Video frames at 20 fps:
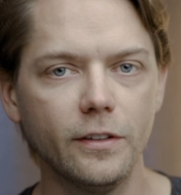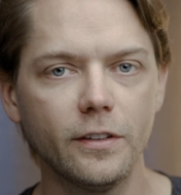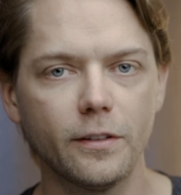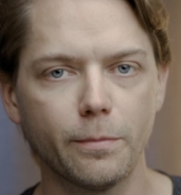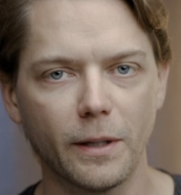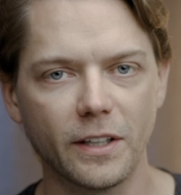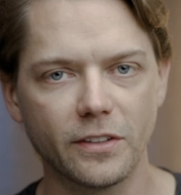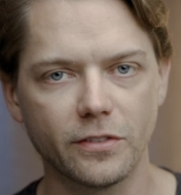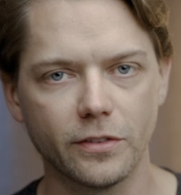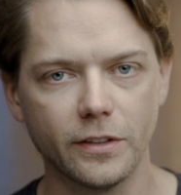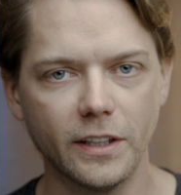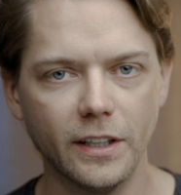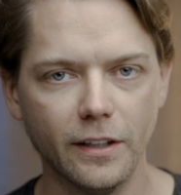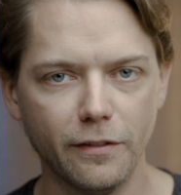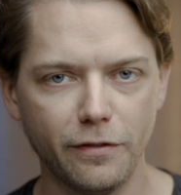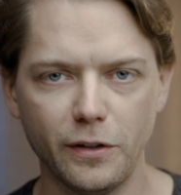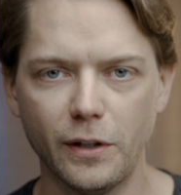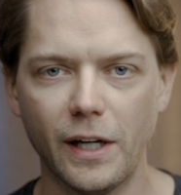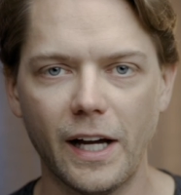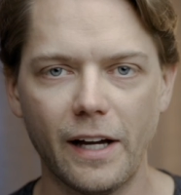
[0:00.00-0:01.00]
especially
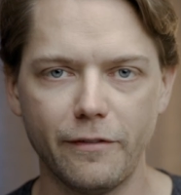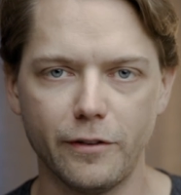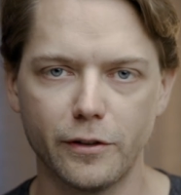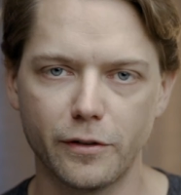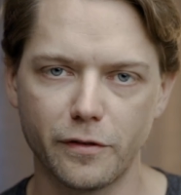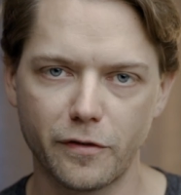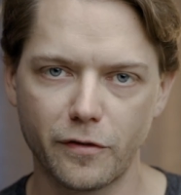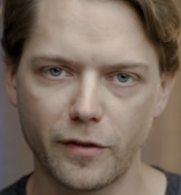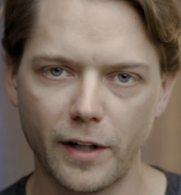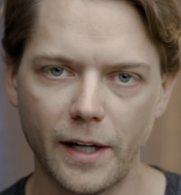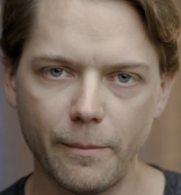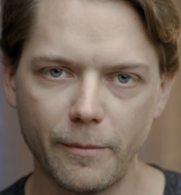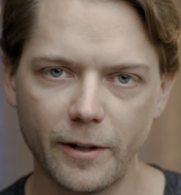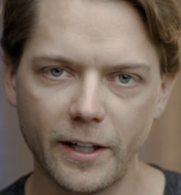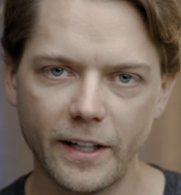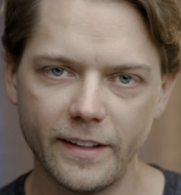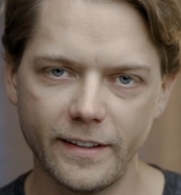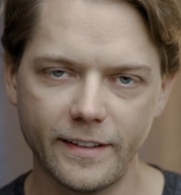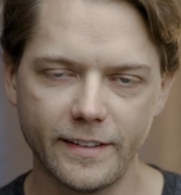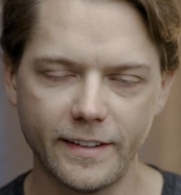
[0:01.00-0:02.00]
if you have your frame
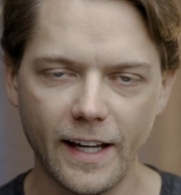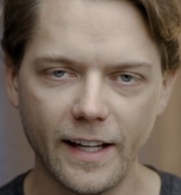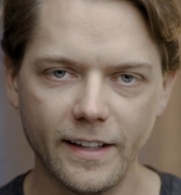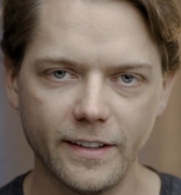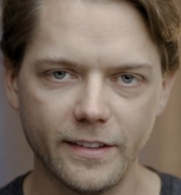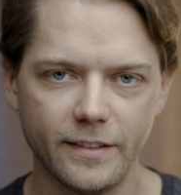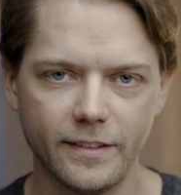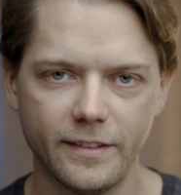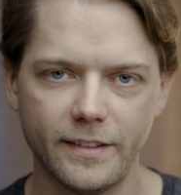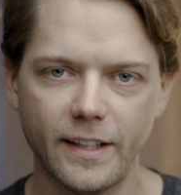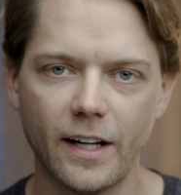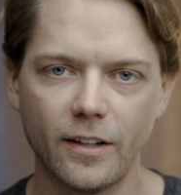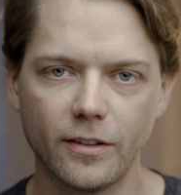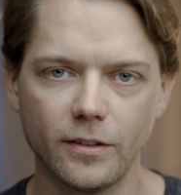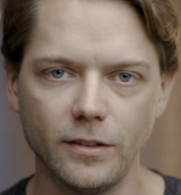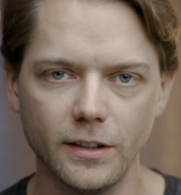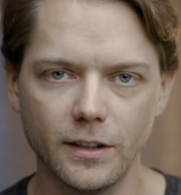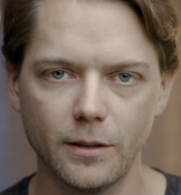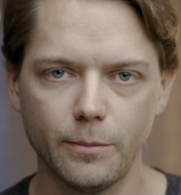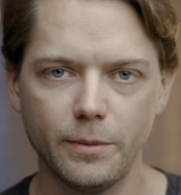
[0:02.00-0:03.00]
rate set down
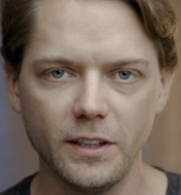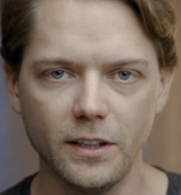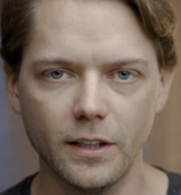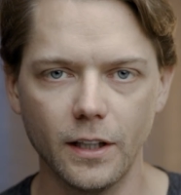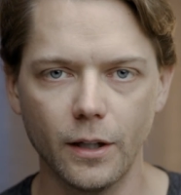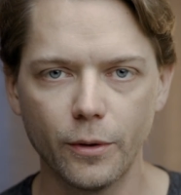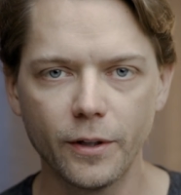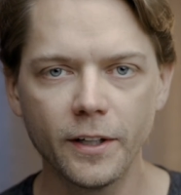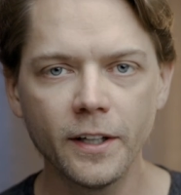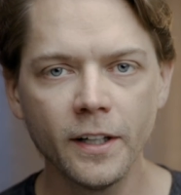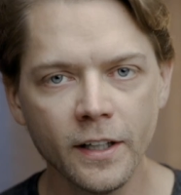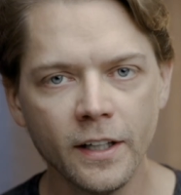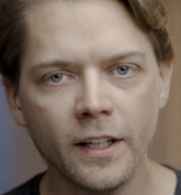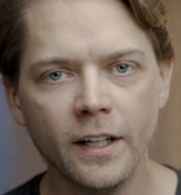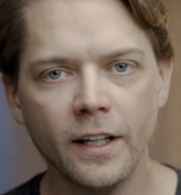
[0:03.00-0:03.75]
a little bit lower.